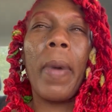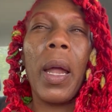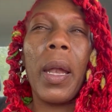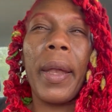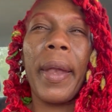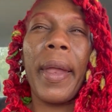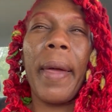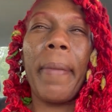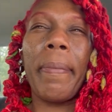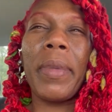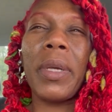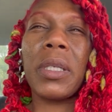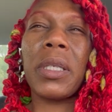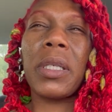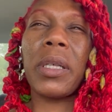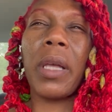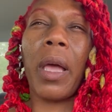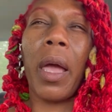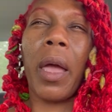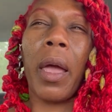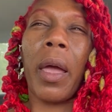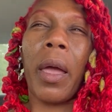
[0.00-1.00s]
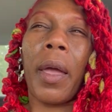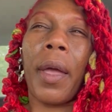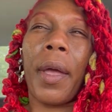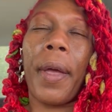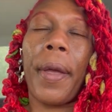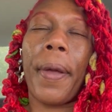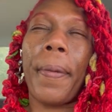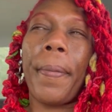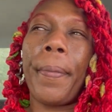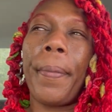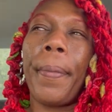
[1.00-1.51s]
let me say,
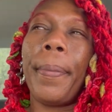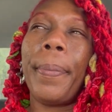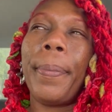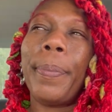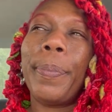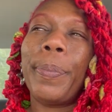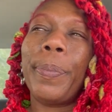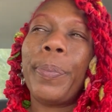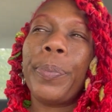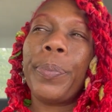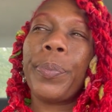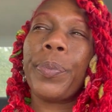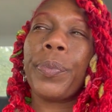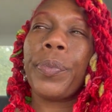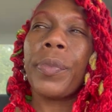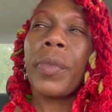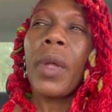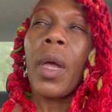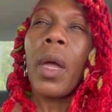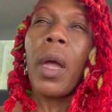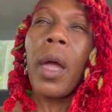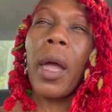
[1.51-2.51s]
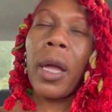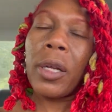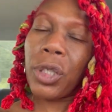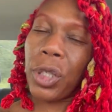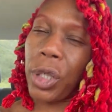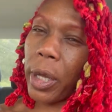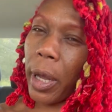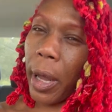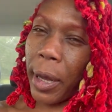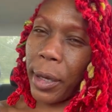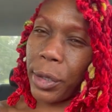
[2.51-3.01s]

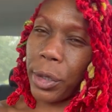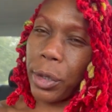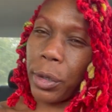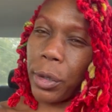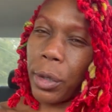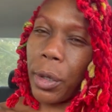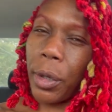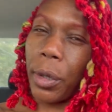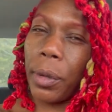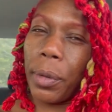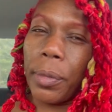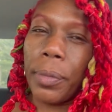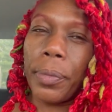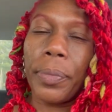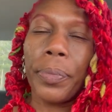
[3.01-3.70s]
educational.